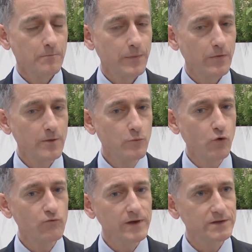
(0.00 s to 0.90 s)
But the
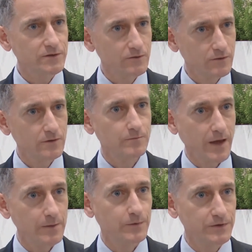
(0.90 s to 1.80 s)
more recent
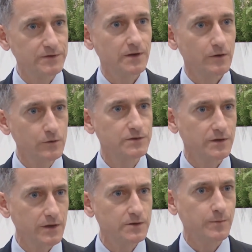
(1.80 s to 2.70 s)
papers also
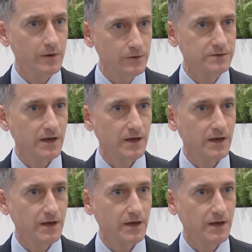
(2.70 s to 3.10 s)
need to be looked